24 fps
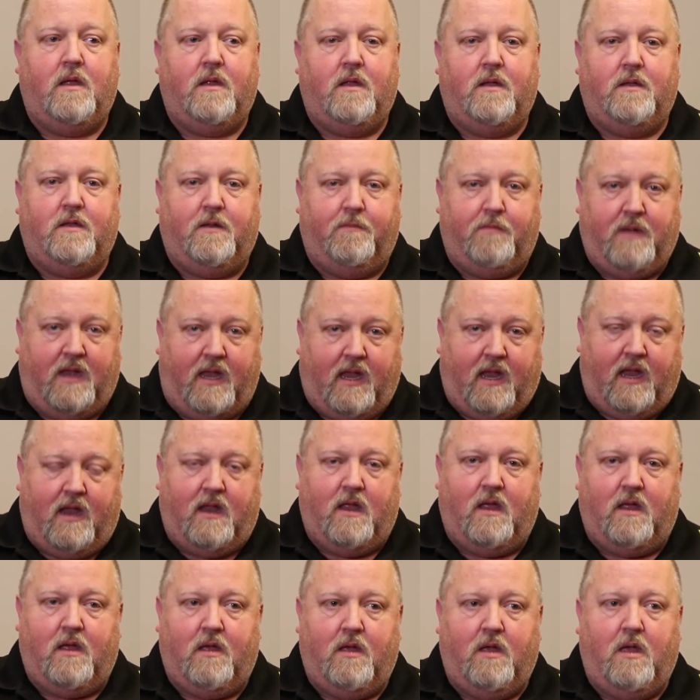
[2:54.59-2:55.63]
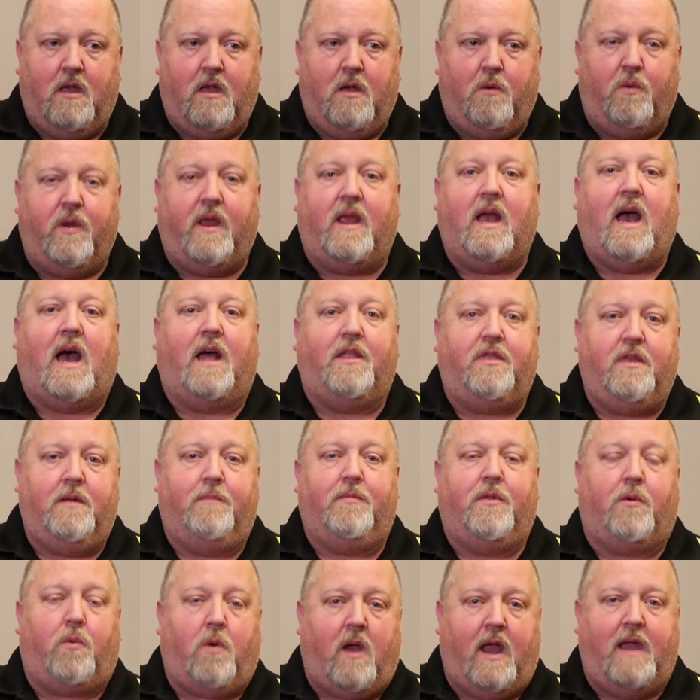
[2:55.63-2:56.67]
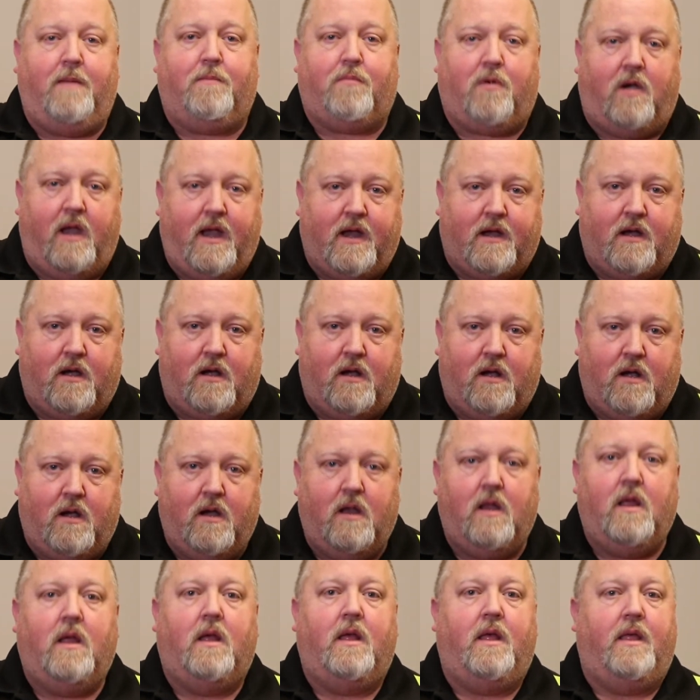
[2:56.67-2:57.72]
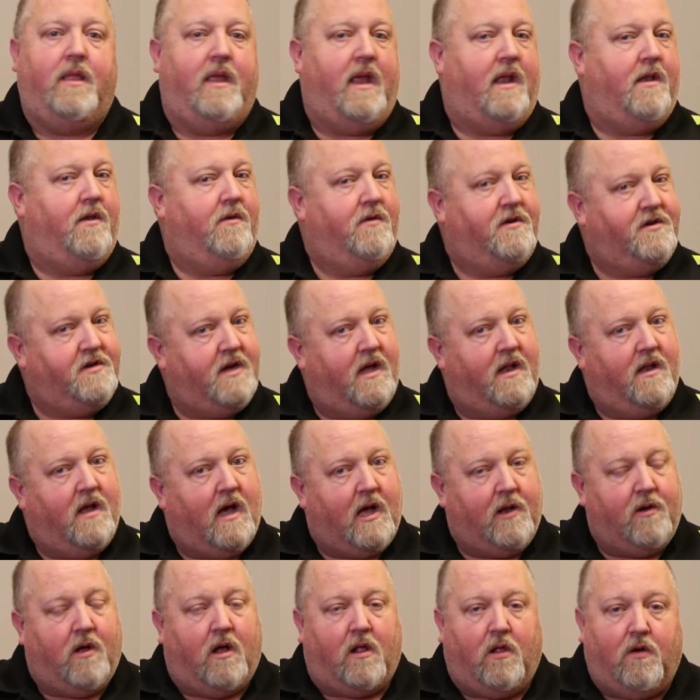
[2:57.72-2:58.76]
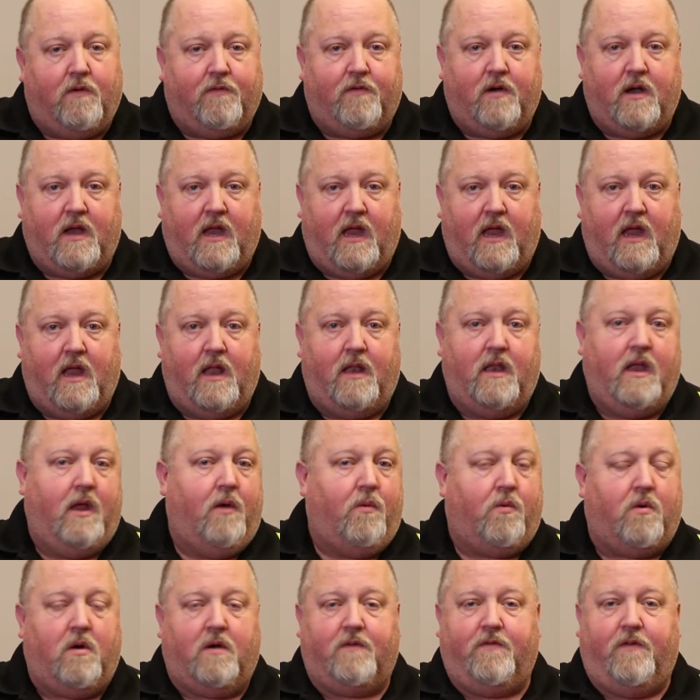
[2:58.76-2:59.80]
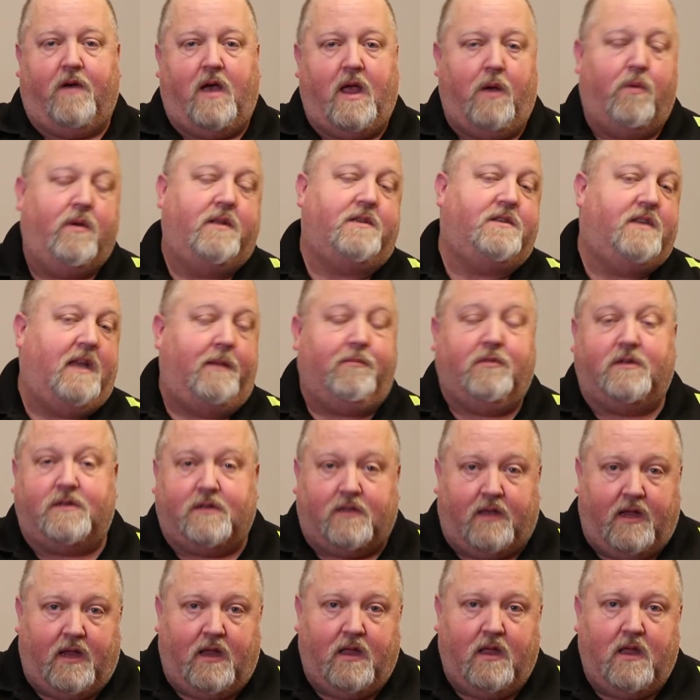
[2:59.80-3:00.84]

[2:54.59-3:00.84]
to me. We got them the right breaker. They had to do a shutdown all over again. It worked fine, went seamlessly.